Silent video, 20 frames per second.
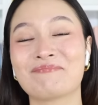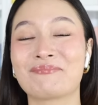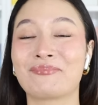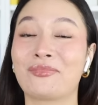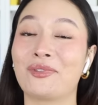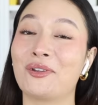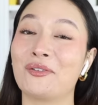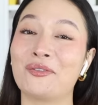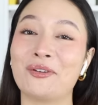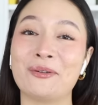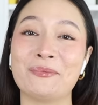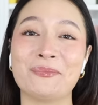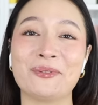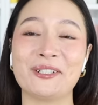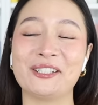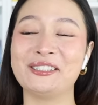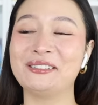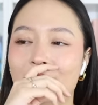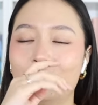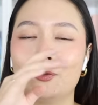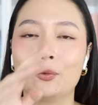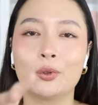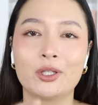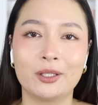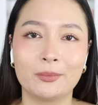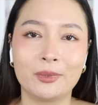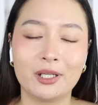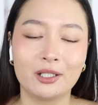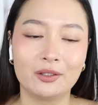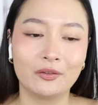November, if you want,
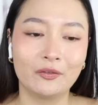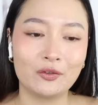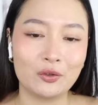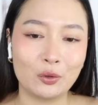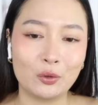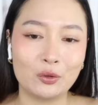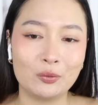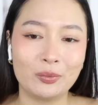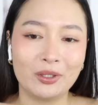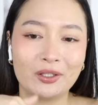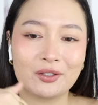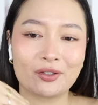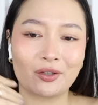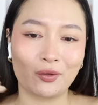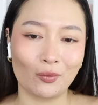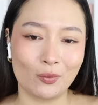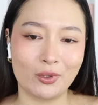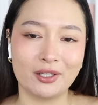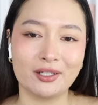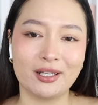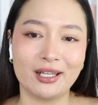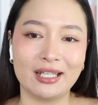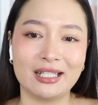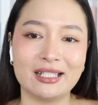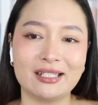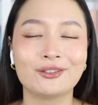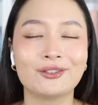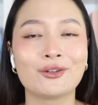I'm kind of torn because on the one hand,